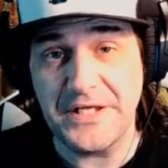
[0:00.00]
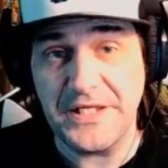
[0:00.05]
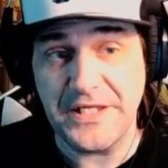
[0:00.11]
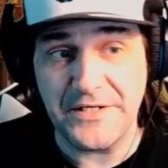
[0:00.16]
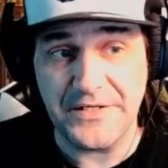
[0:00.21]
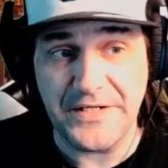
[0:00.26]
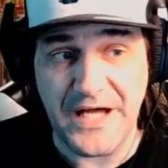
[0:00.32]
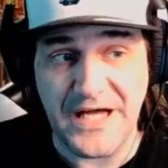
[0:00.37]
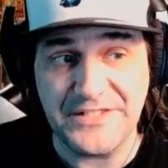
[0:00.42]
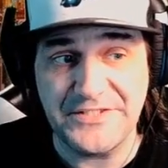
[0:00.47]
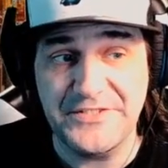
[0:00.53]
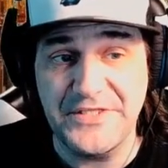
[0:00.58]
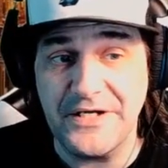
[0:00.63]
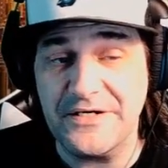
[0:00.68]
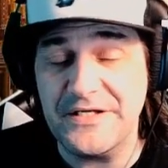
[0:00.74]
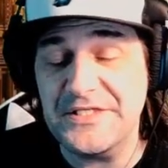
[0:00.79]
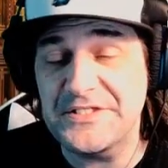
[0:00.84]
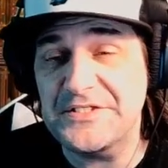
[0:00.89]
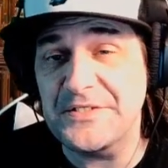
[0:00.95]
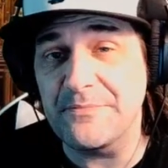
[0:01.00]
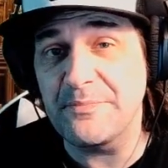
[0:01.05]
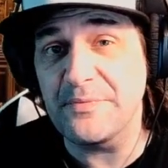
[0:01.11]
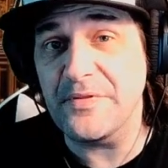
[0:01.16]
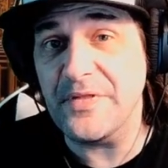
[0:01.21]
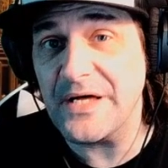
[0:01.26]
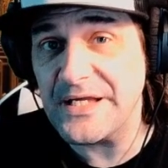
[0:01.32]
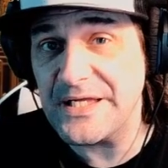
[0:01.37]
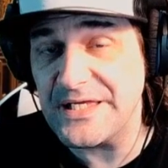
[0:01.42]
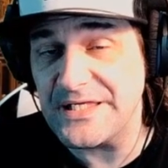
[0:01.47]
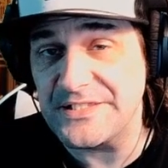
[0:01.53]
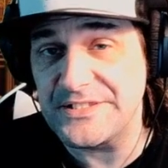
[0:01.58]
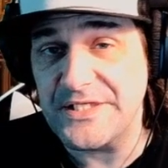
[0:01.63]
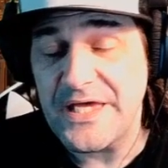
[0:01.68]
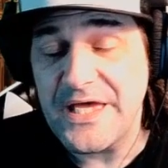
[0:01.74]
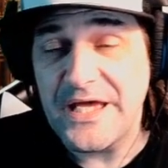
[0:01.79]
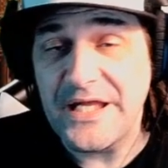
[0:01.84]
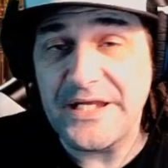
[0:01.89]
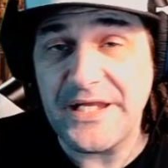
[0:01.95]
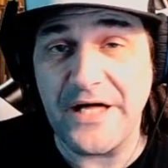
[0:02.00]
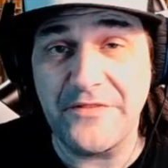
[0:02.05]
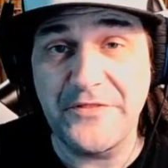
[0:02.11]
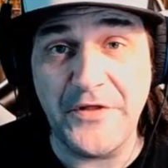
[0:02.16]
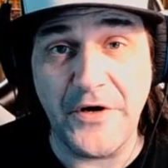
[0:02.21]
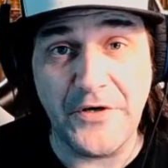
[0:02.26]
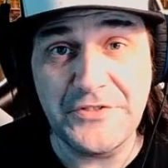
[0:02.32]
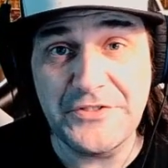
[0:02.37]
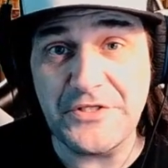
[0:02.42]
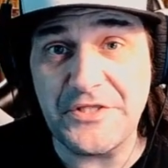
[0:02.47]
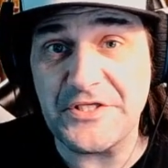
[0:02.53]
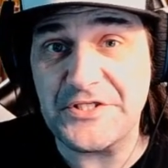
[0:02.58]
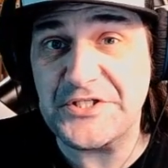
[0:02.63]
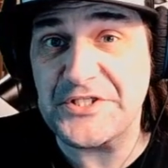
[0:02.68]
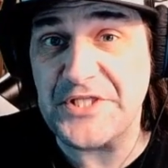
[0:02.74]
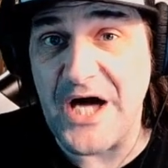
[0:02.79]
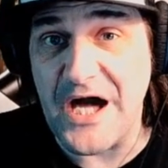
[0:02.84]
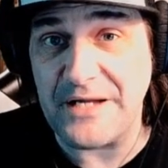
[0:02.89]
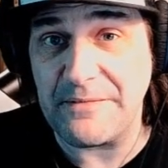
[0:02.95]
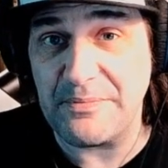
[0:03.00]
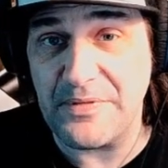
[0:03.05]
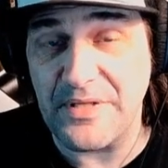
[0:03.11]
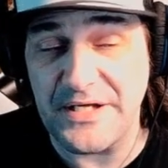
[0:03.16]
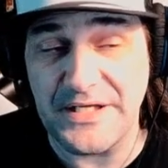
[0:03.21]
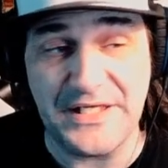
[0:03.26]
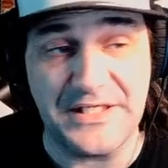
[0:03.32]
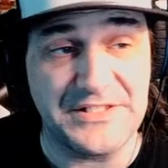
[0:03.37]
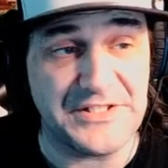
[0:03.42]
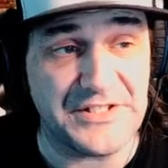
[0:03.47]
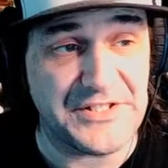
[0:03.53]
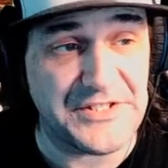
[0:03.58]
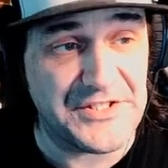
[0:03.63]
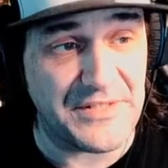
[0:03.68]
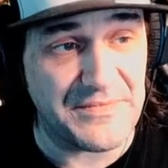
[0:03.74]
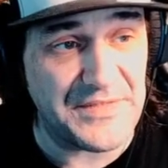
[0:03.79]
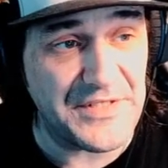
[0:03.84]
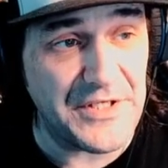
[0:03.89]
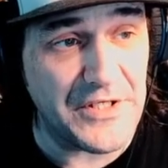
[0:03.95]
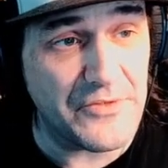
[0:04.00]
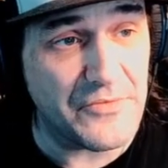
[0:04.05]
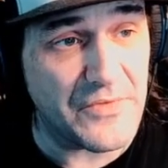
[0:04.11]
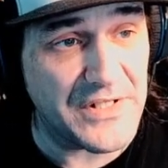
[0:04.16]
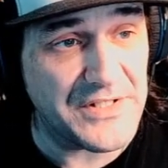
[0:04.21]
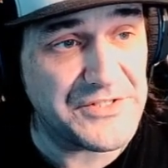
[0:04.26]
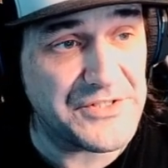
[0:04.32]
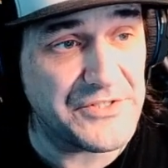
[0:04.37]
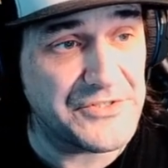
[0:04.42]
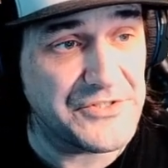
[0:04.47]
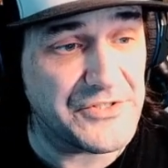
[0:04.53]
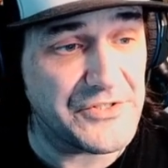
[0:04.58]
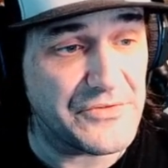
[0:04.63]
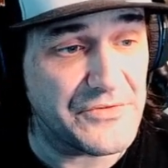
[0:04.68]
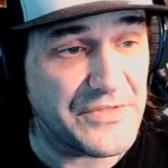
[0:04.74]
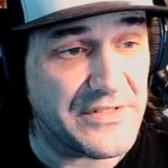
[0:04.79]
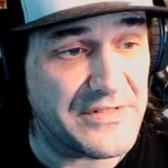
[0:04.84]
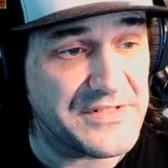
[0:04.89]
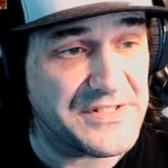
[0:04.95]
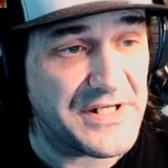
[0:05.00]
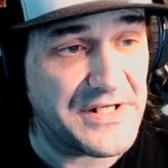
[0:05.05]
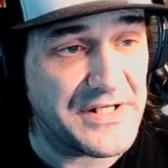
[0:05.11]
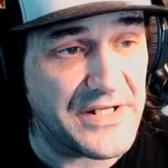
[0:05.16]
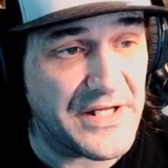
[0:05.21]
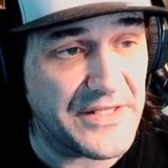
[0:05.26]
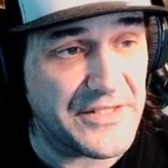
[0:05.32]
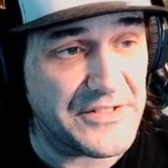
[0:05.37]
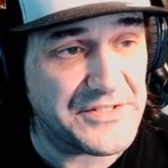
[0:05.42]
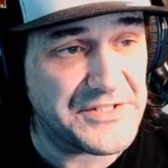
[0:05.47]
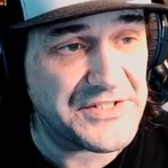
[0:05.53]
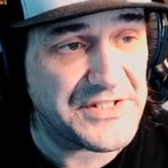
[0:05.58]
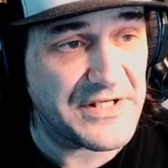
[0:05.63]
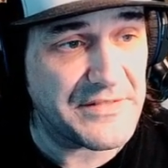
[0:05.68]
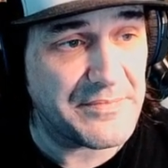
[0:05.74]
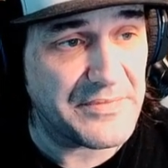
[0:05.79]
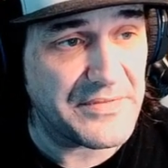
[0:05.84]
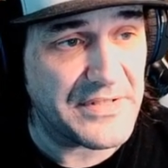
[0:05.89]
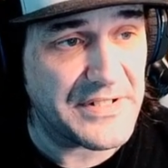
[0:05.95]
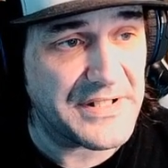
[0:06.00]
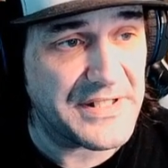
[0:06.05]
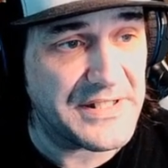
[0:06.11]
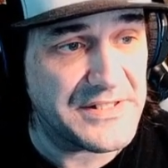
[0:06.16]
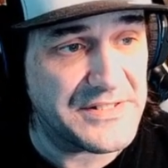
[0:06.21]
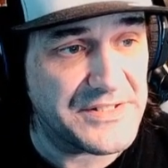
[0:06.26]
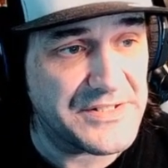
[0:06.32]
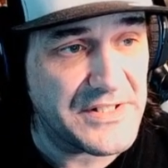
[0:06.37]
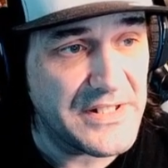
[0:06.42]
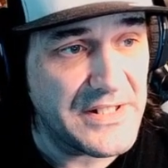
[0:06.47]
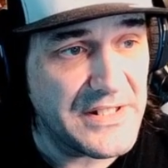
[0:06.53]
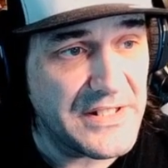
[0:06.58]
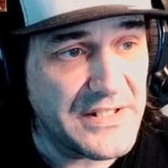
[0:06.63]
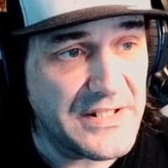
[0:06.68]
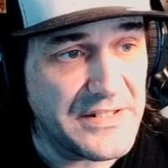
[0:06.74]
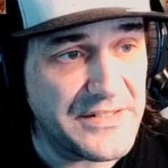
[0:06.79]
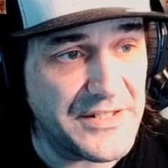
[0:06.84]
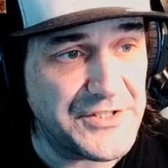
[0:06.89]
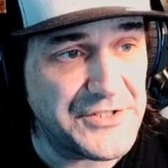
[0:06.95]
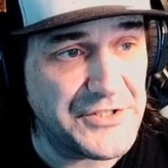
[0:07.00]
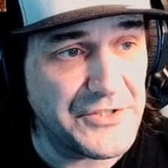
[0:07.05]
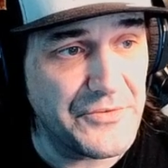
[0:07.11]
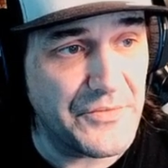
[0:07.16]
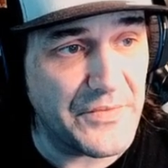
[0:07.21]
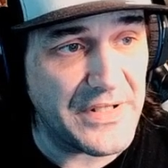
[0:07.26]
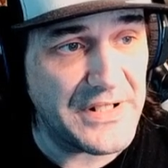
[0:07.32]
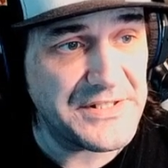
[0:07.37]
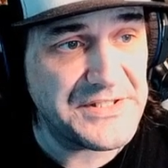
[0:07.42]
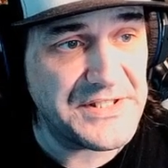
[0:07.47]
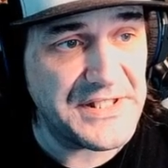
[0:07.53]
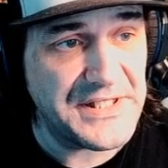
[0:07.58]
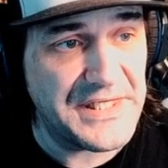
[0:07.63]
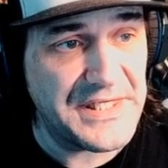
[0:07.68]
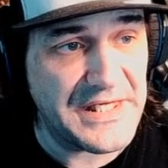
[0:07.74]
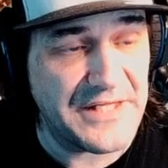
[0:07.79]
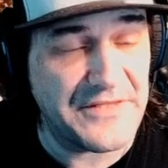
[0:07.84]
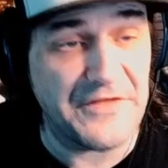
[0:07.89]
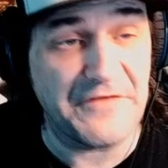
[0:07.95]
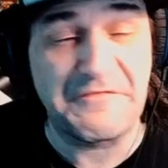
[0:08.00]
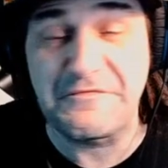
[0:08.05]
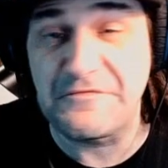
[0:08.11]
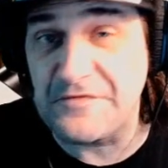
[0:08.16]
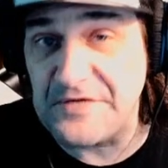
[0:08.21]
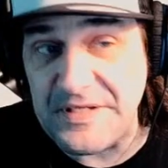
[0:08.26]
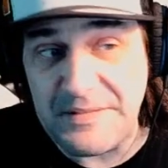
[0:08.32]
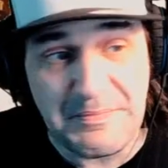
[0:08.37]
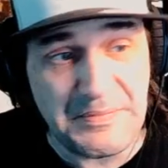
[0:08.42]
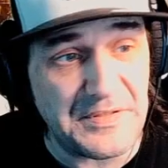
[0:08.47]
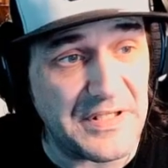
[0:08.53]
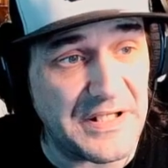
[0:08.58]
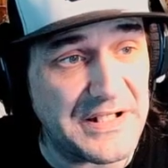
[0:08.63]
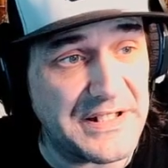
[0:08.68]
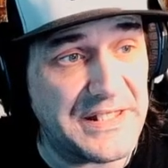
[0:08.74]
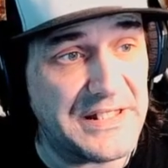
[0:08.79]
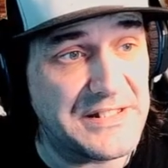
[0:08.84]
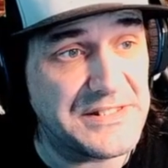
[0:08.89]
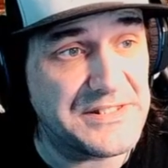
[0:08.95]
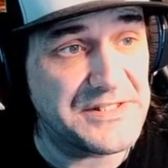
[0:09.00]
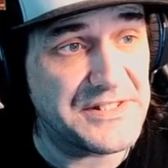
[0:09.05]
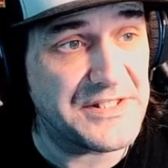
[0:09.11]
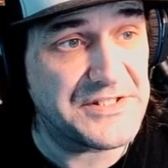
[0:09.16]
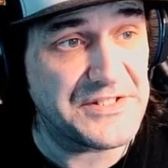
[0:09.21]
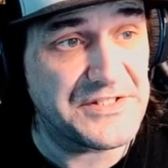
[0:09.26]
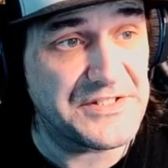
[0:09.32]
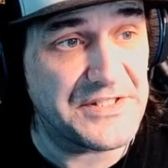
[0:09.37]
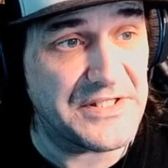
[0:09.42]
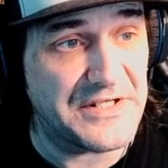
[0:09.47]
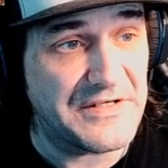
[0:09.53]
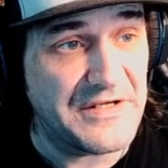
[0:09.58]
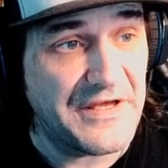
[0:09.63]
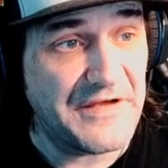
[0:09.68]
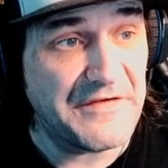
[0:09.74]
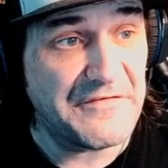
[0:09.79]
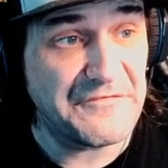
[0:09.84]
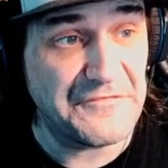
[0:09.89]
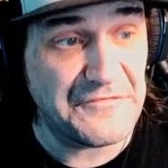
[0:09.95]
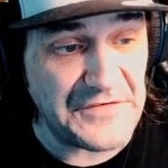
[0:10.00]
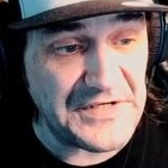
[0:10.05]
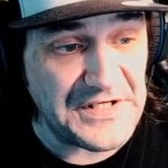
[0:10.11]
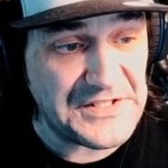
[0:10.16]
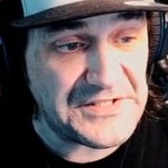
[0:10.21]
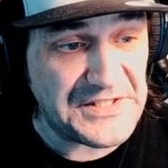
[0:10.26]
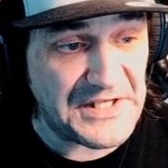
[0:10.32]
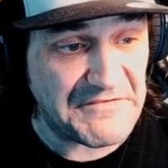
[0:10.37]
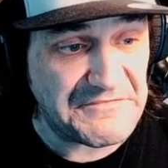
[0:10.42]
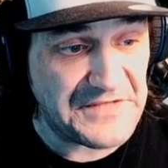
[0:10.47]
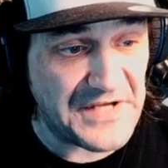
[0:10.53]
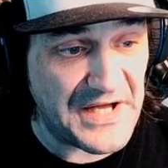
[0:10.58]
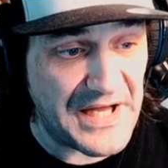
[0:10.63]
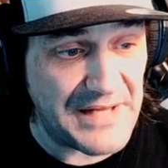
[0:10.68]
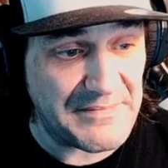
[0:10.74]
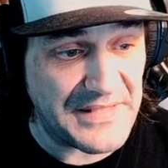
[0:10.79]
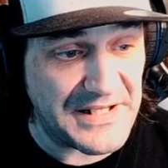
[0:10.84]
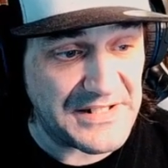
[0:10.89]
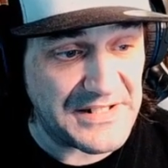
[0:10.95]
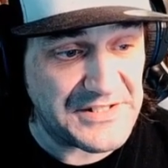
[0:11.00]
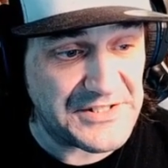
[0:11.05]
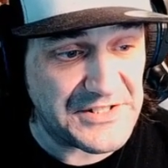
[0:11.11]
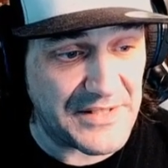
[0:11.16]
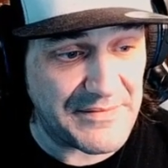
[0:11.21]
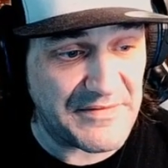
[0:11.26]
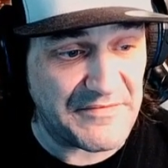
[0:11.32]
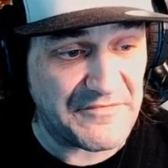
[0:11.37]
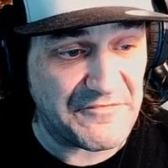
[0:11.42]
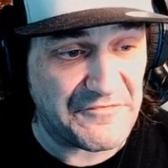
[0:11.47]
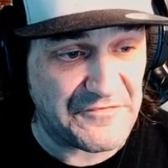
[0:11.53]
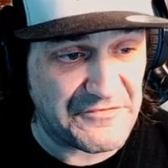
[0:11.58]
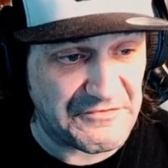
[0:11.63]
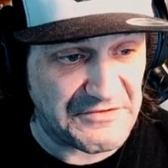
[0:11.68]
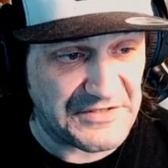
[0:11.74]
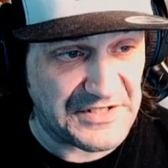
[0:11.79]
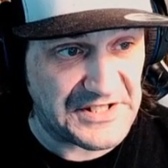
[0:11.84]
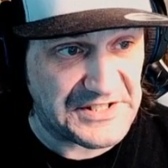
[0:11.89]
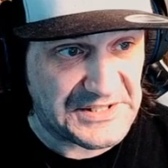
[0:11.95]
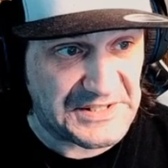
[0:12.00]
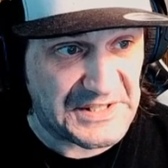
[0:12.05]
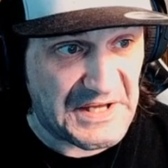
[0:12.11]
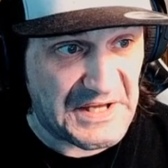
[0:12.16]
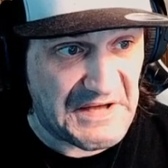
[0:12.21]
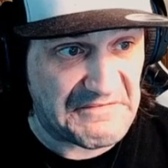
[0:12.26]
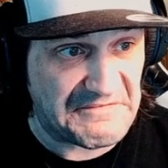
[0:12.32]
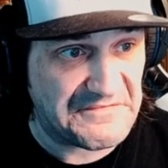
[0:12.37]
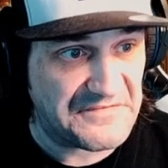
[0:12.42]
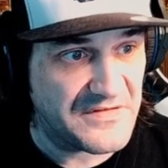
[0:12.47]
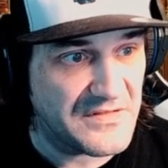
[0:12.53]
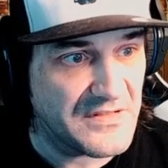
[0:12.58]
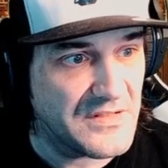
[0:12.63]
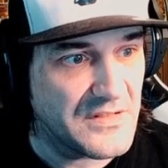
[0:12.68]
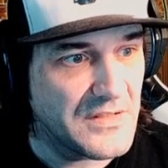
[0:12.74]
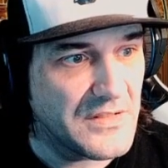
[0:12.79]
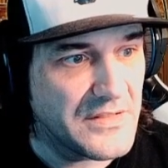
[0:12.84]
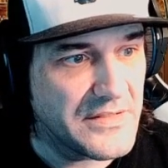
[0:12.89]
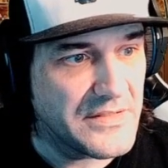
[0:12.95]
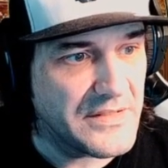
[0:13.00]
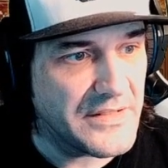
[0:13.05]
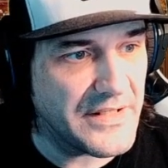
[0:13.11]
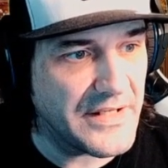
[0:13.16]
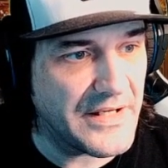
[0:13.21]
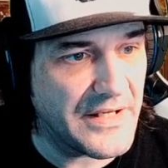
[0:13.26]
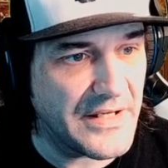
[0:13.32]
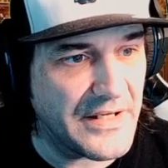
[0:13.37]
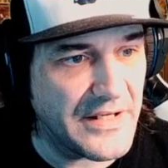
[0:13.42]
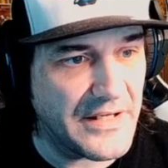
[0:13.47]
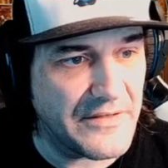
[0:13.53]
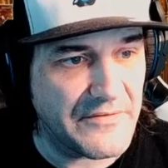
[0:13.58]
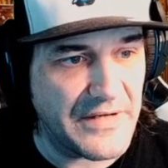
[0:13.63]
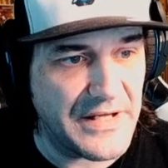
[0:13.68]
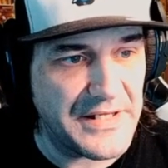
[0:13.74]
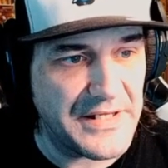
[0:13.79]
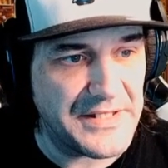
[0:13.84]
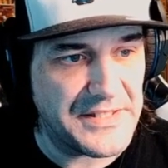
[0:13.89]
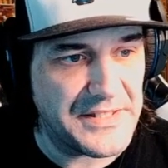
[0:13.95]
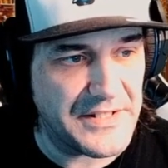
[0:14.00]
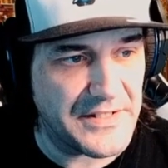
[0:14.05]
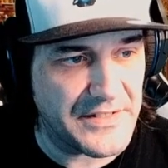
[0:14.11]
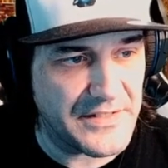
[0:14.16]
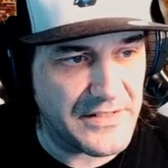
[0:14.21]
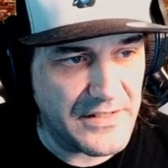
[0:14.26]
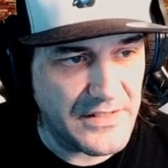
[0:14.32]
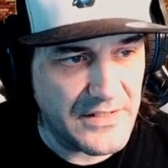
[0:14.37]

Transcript: here, guys. There is some plugins. Now, those are the stock plugins. Something you want to do, there is another set of plugins that you want to get. They're free plugins. This is the free stuff time, ladies and gentlemen. Free stuff. Right here.